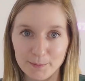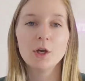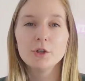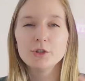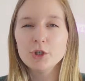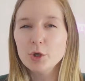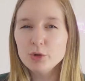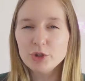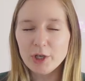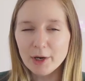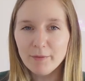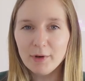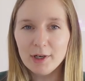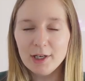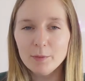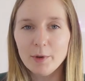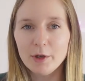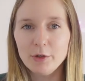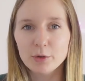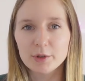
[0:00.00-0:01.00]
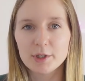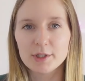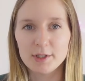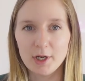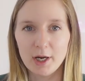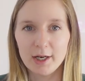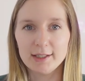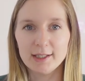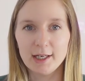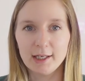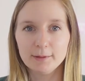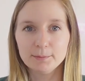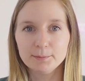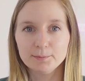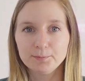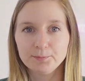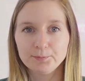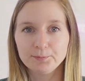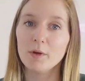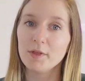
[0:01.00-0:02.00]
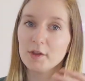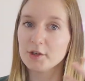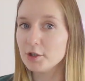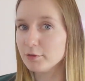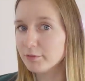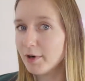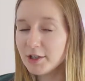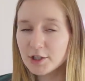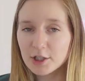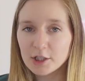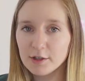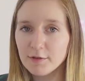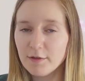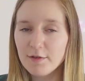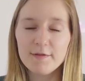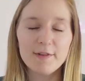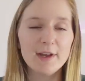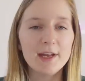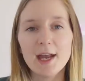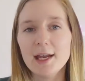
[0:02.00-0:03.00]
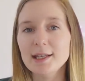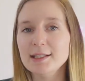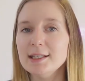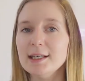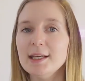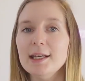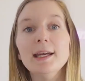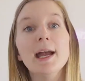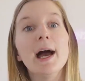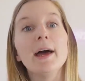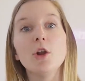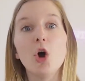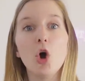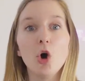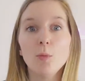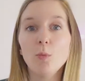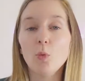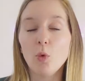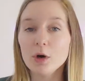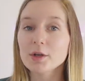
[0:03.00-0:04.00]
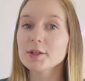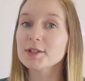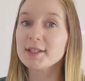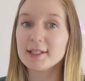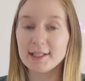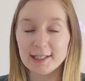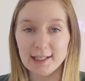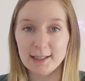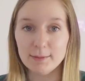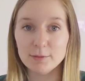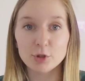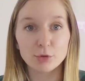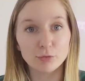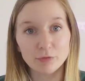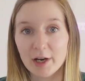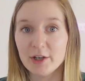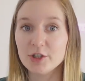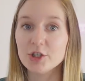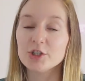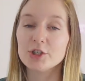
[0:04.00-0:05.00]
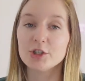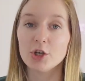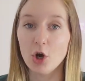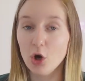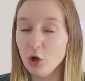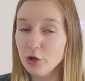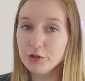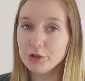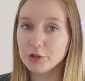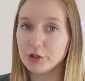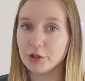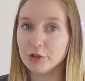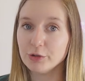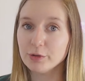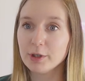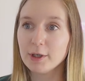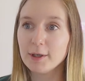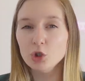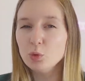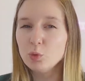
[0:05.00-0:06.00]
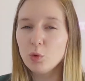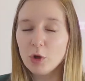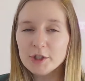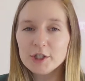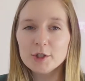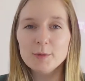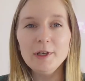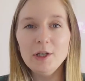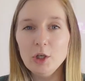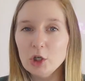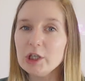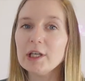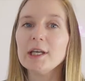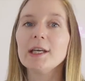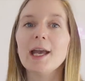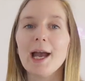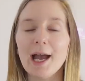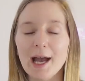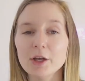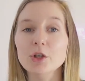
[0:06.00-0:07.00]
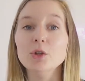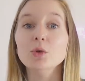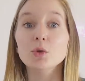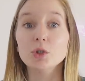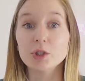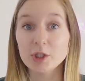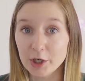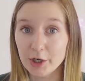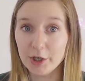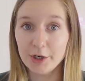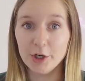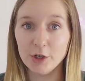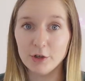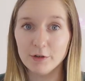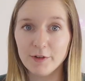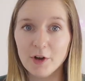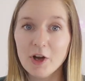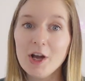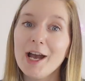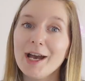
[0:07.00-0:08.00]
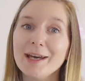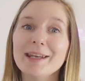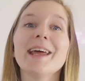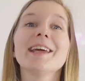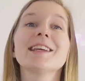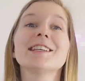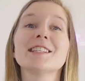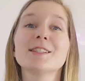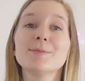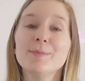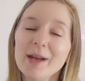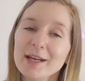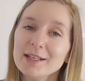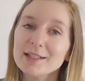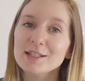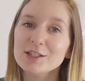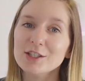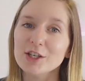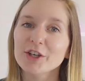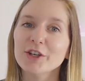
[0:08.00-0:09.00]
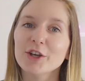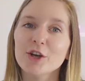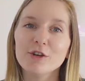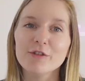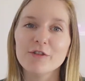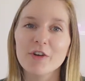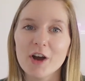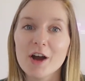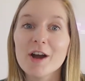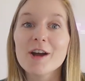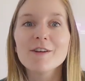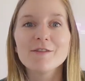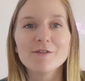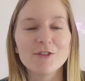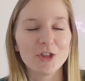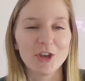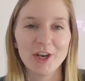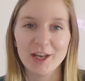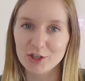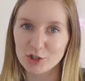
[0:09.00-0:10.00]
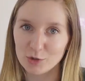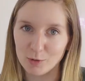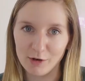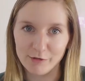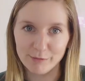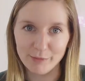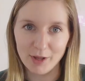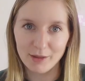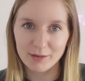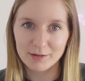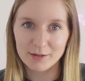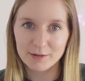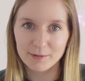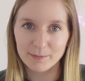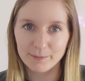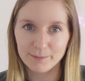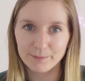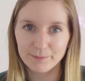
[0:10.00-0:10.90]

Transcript: so generally when you're deciding whether to register for VAT and on what scheme to register onto, you'll want to be looking at your turnover and expected turnover for the next 12 months.